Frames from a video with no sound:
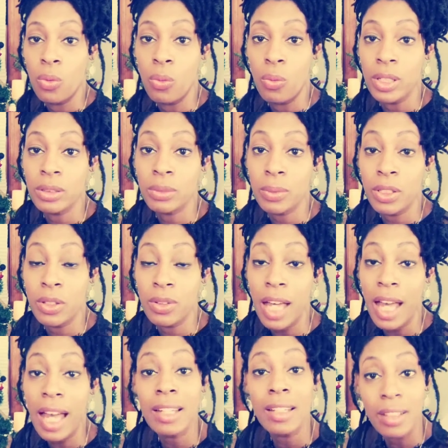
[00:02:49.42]
once we do
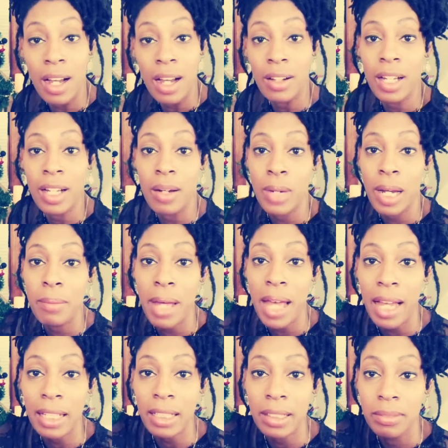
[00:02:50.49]
that, I'll come right back.